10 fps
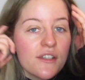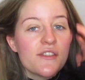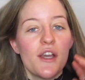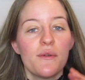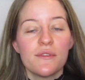
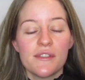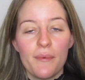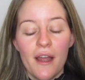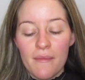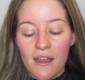So to
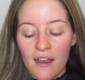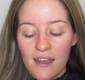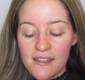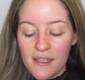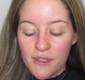prime my
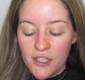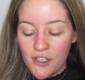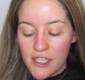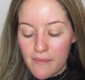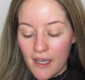eyes, I'm going to
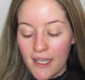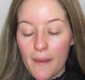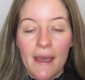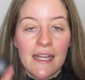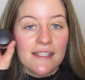use my
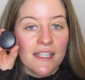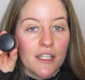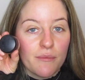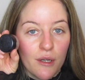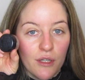
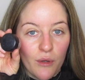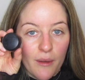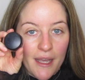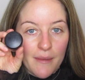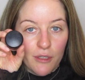Painterly Prolong Wear
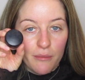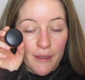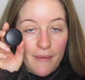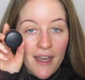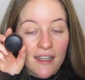Paint Pot by
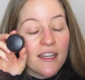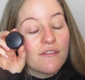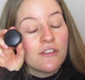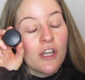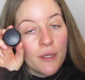MAC. I
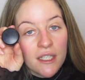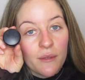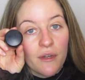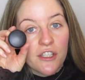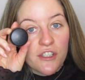have no
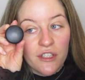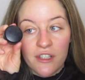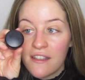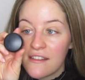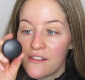idea why I show you
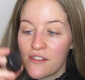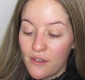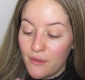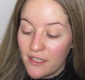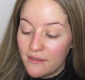this, it's
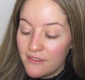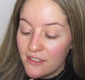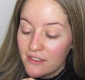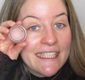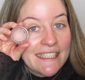so
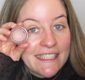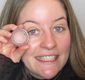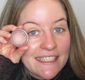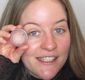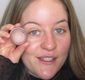unhelpful.
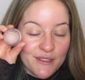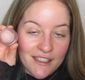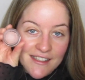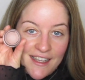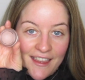So it
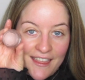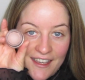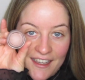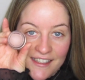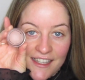looks like
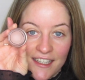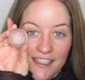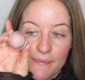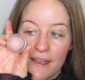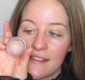this, and
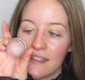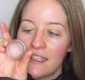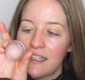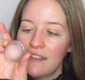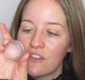it's
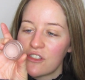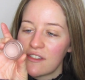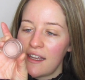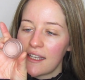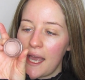basically
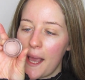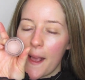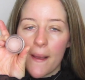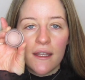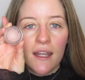just like
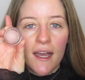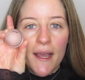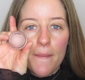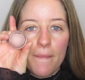a light